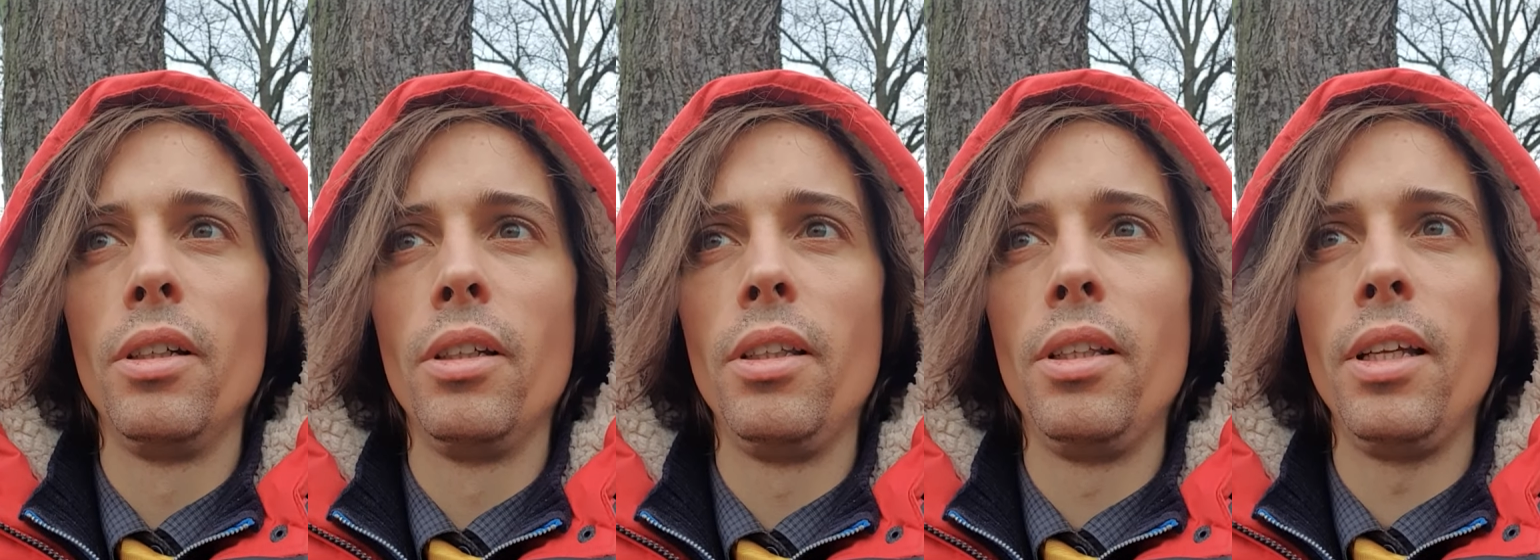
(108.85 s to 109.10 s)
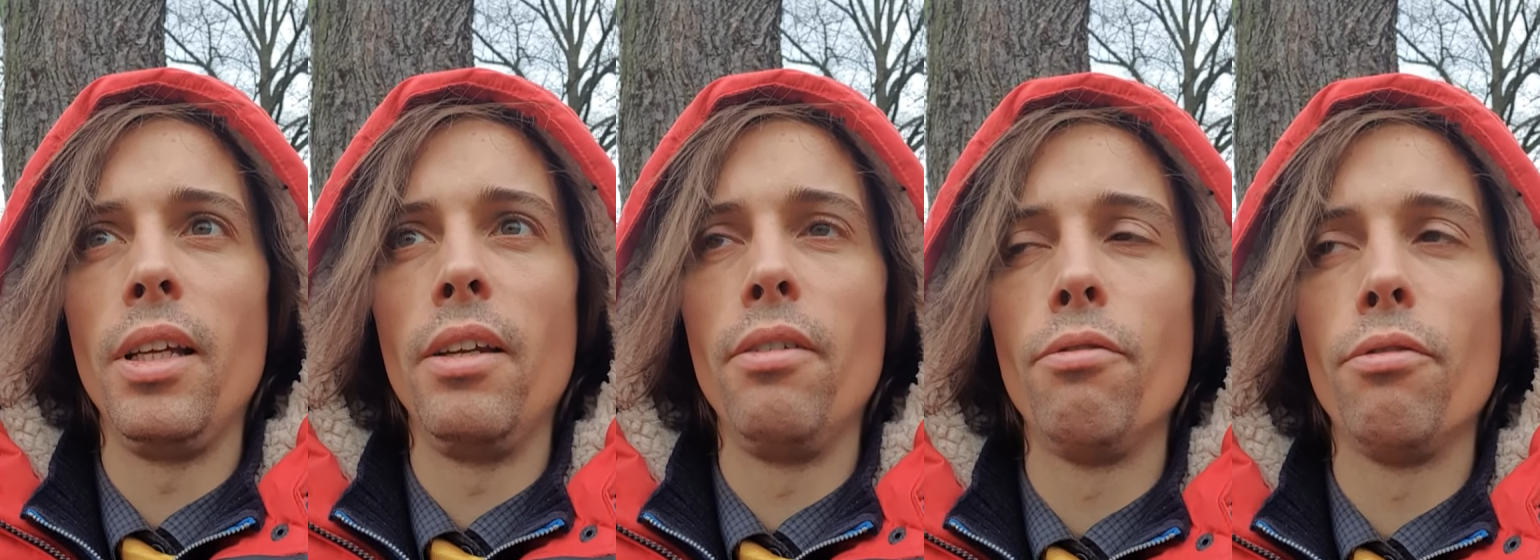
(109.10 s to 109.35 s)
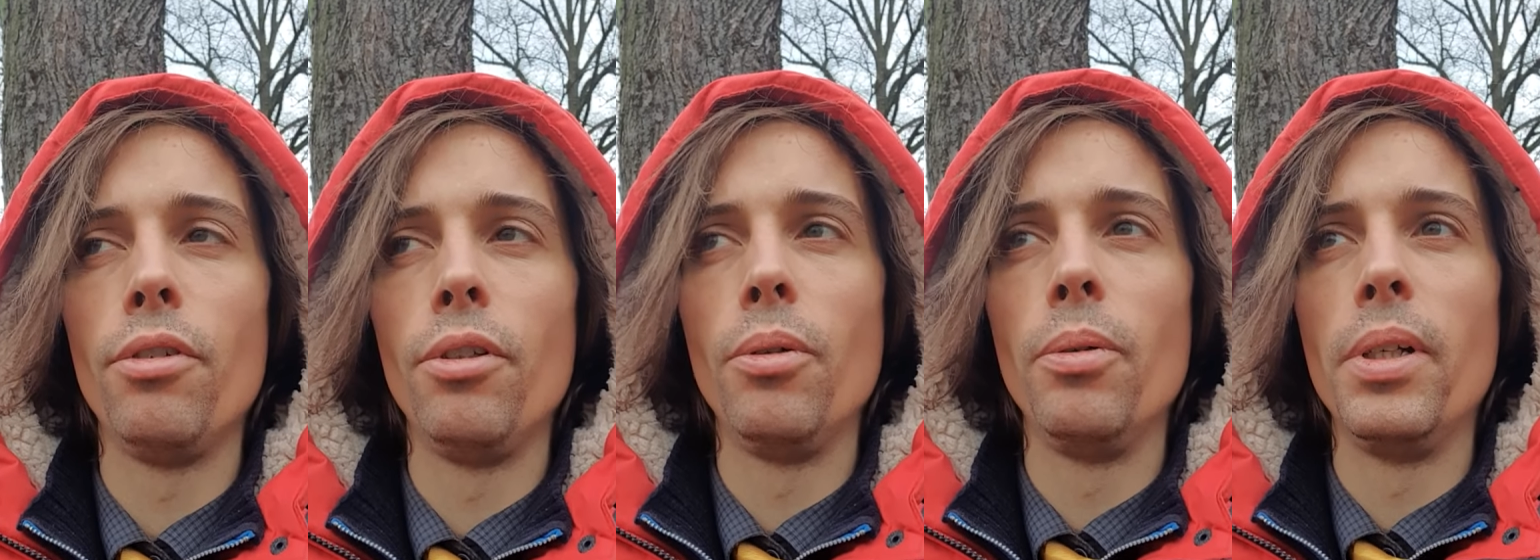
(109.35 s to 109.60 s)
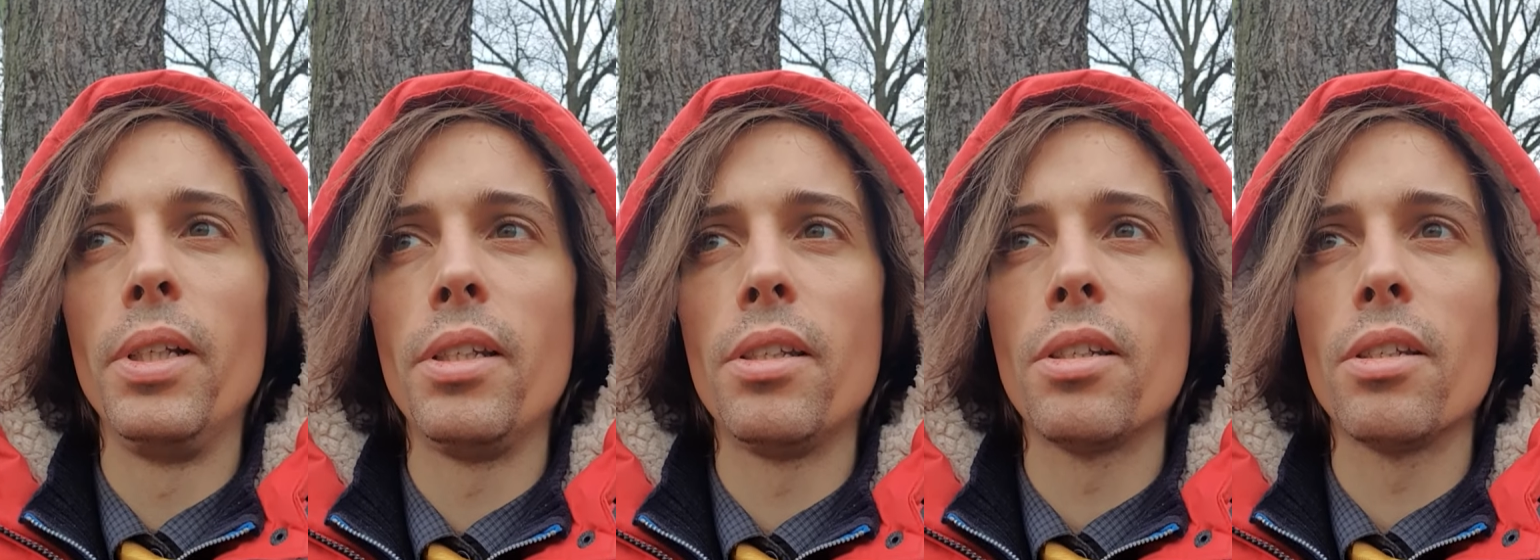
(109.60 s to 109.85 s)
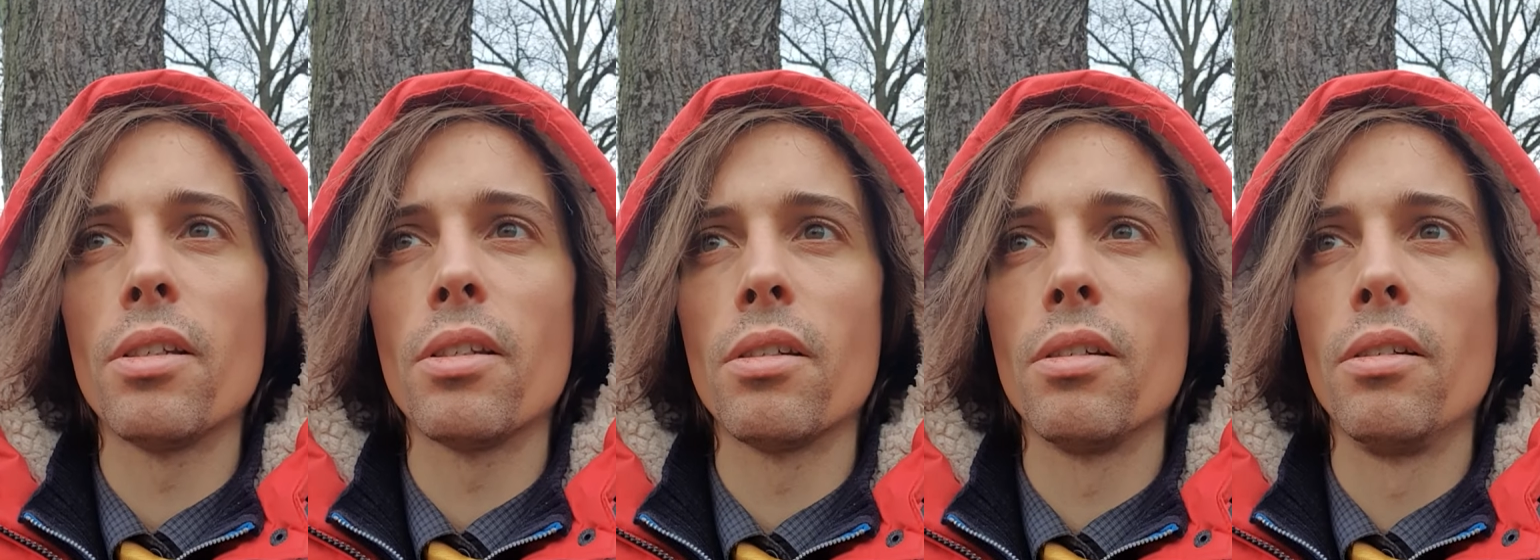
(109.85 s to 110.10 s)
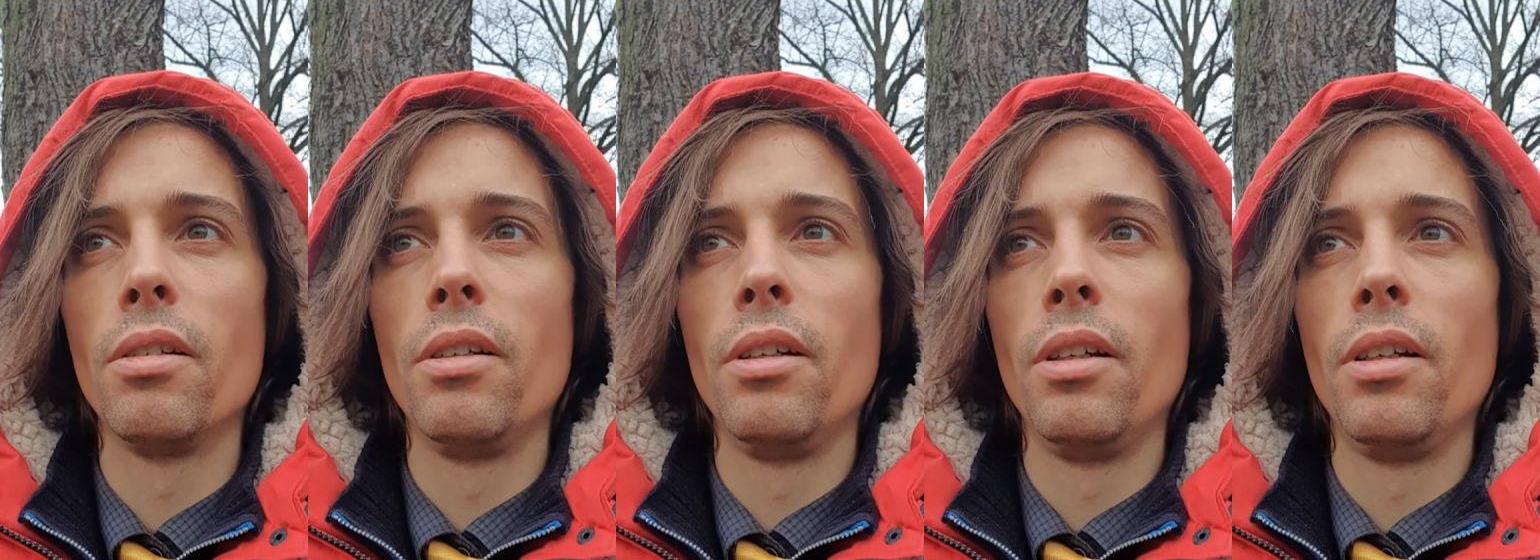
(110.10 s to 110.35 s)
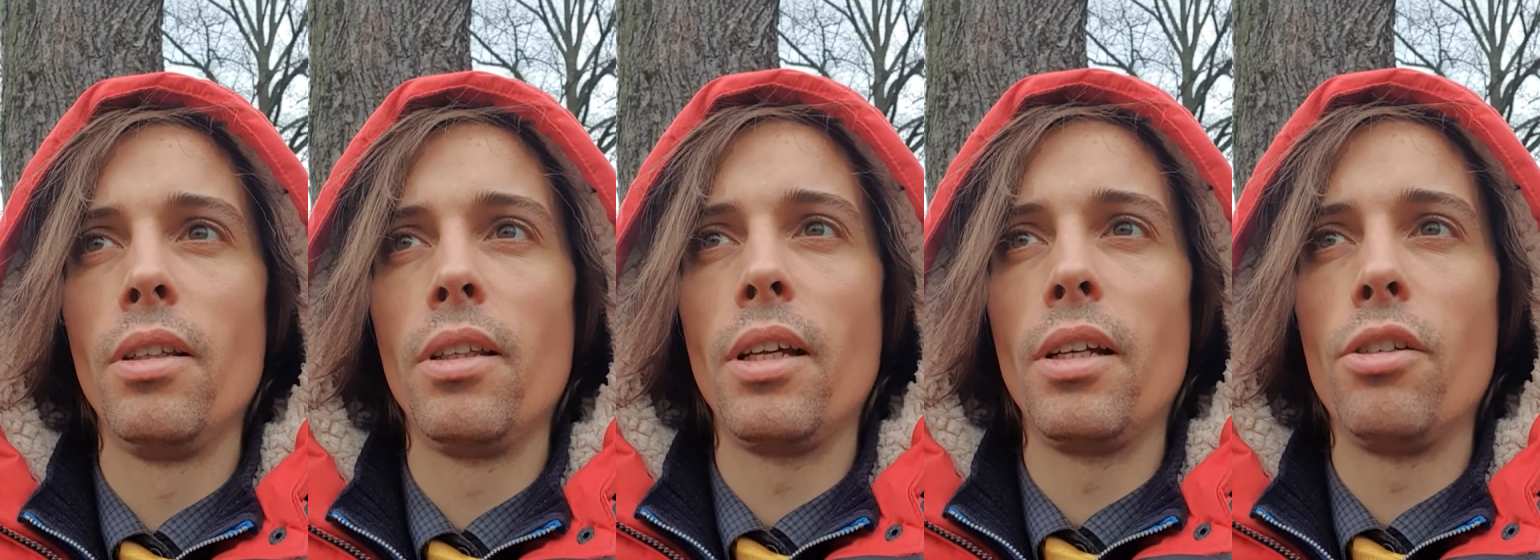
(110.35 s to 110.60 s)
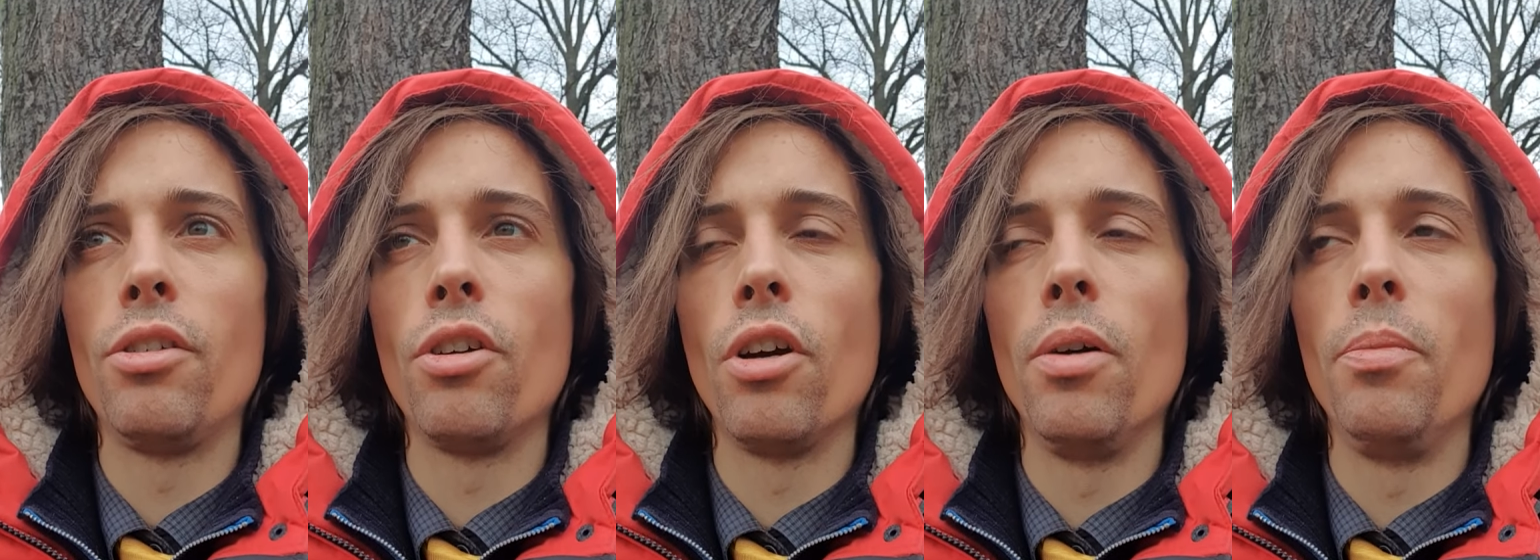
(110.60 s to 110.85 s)
the influence
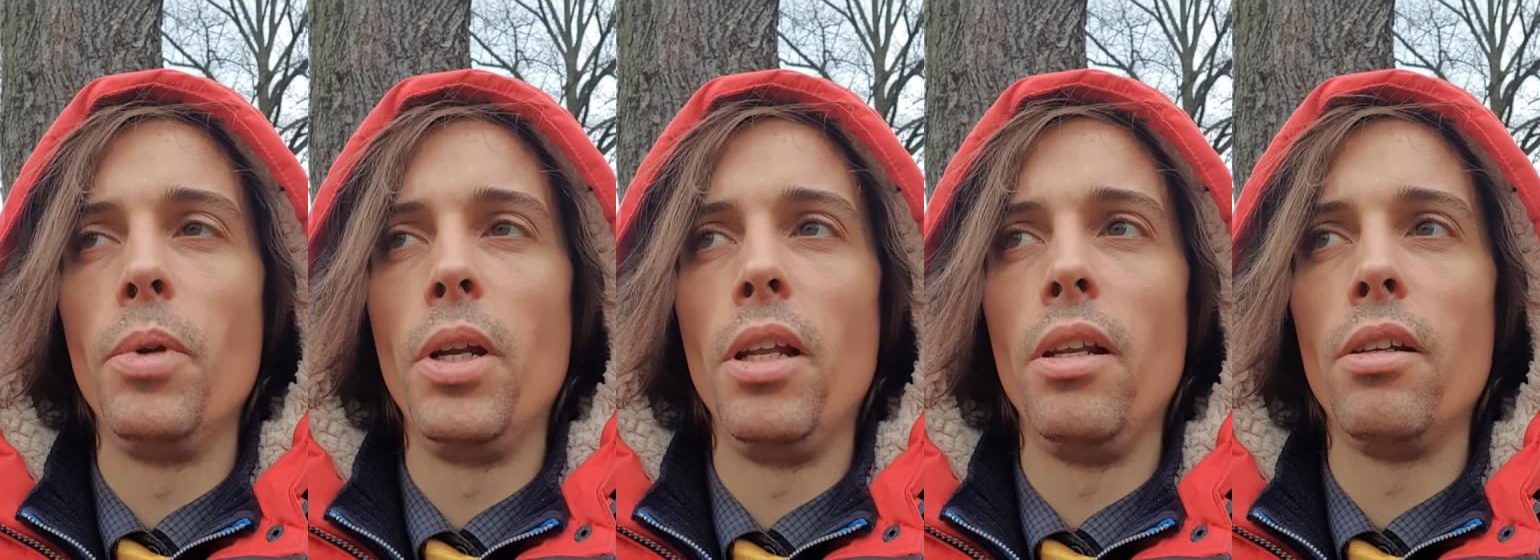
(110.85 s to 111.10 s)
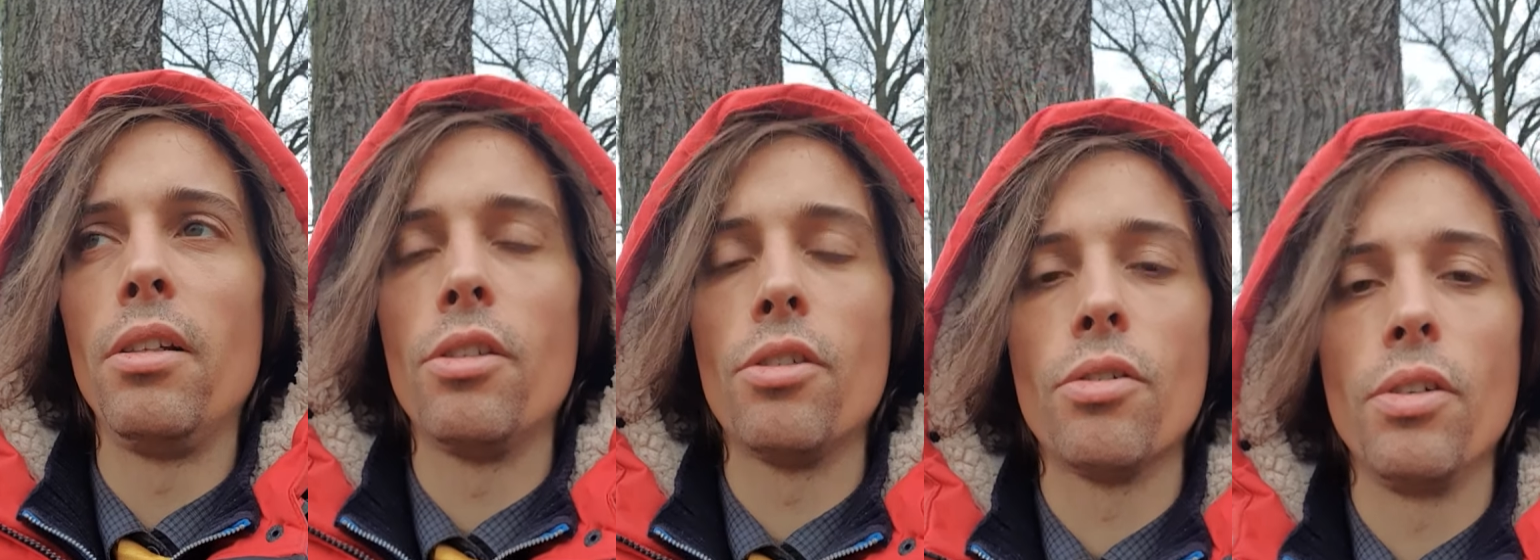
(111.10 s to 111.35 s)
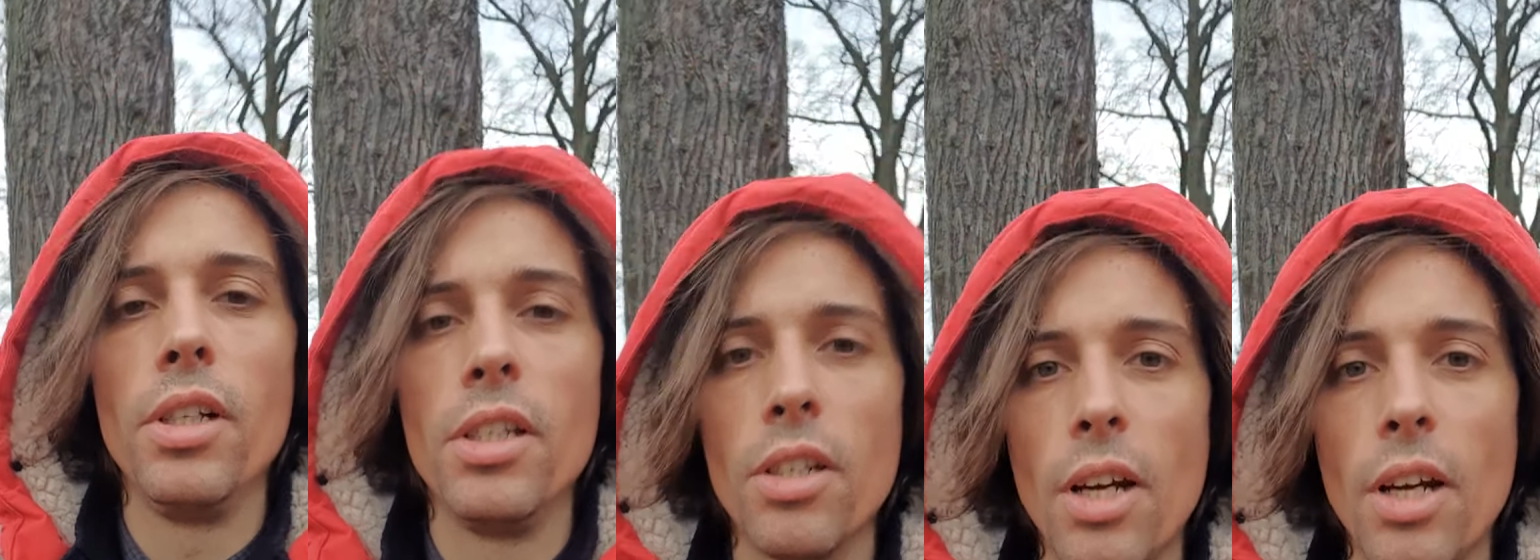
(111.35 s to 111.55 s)
that German industries